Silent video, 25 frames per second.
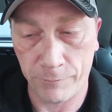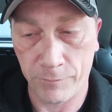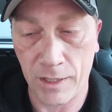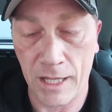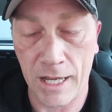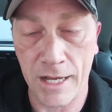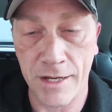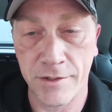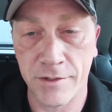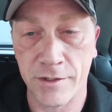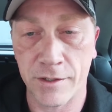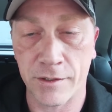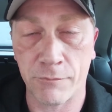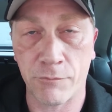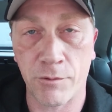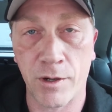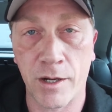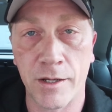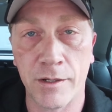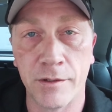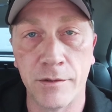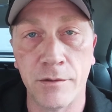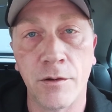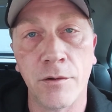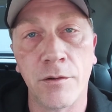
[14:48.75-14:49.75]
flashing
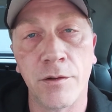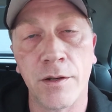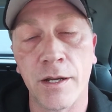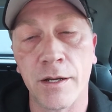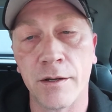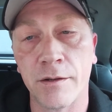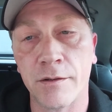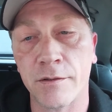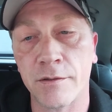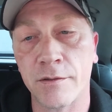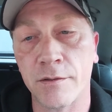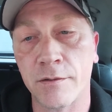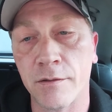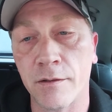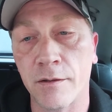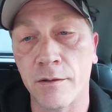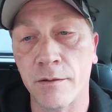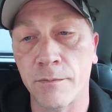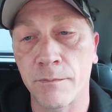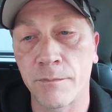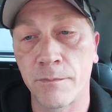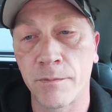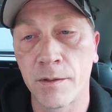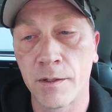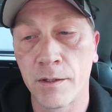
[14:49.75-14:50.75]
red and all that good
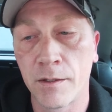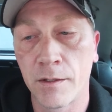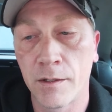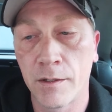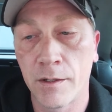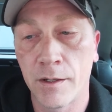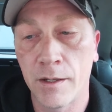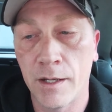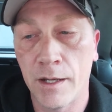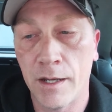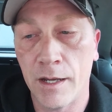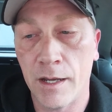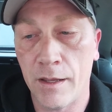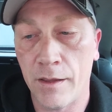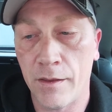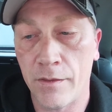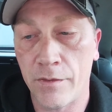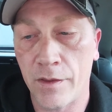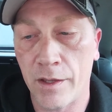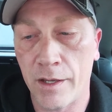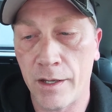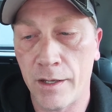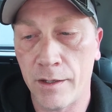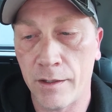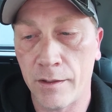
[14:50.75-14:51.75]
stuff.
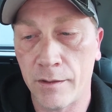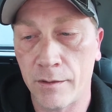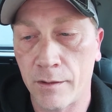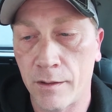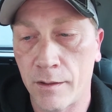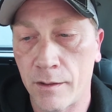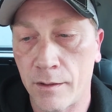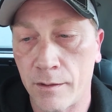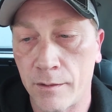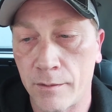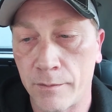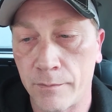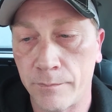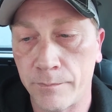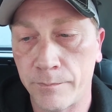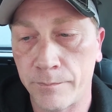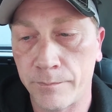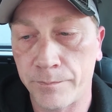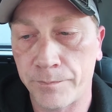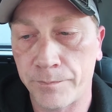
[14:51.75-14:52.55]
And then